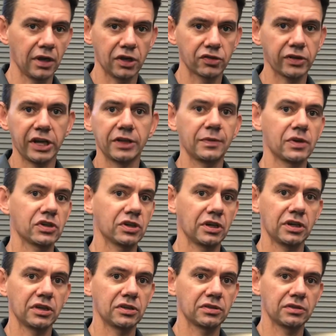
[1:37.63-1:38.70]

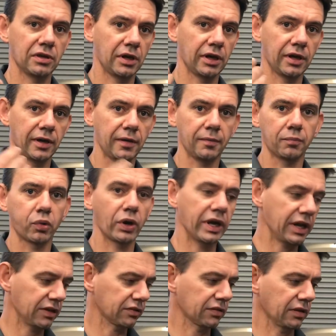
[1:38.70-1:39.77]
transmissions,
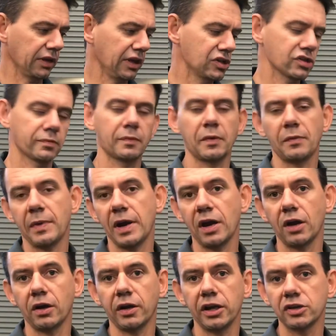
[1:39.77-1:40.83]
brakes, engine
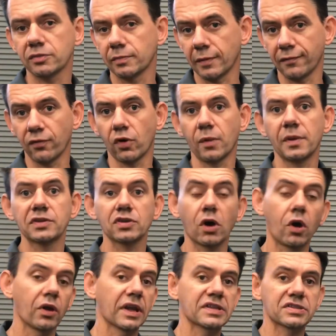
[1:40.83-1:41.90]
repair, engine performance,
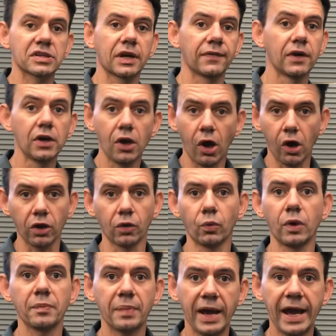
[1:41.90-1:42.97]
all that stuff all in
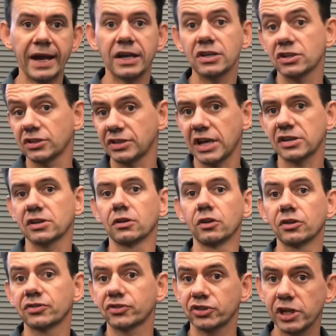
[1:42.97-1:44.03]
one package. It's actually a
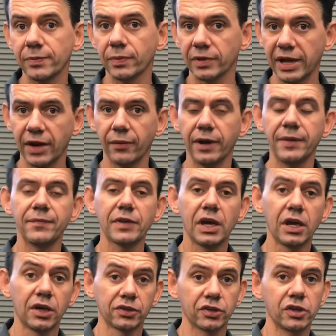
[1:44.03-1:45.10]
little cheaper that way,
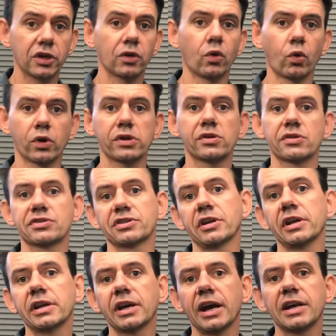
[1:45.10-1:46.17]
so you can order your
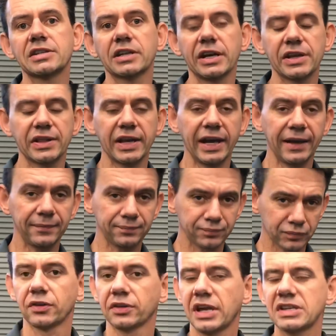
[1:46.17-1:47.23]
study guides like
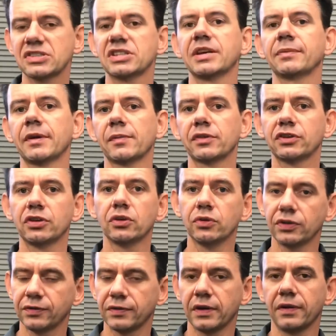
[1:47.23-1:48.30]
that. So that's tip number two,
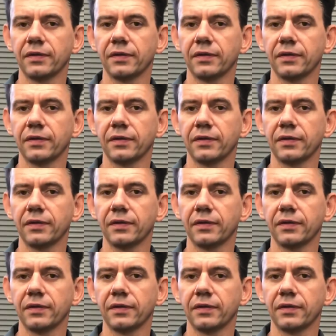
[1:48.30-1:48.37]
is